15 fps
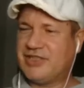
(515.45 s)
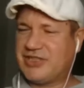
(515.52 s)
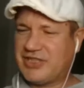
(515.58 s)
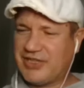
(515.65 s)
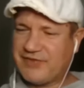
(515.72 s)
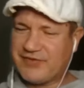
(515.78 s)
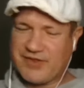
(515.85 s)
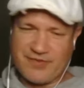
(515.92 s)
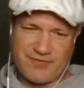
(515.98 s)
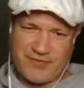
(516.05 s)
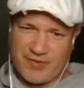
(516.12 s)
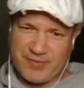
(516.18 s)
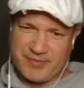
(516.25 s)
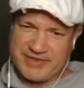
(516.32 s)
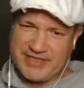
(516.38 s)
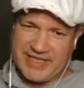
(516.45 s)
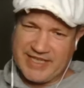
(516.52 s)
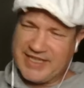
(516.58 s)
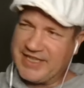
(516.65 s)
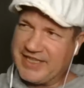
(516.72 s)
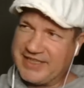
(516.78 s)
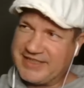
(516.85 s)
Just shift them from
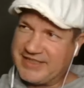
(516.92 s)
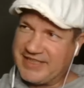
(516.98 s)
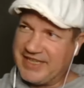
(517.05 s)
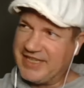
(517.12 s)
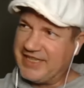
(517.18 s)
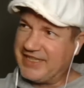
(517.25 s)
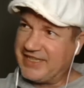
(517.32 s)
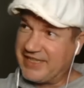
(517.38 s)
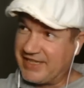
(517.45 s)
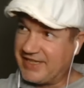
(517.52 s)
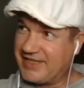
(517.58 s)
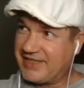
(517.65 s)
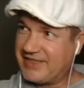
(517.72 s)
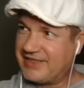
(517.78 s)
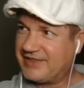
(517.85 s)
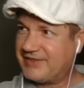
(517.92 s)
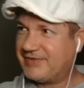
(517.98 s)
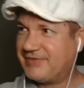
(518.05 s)
city to city, yeah?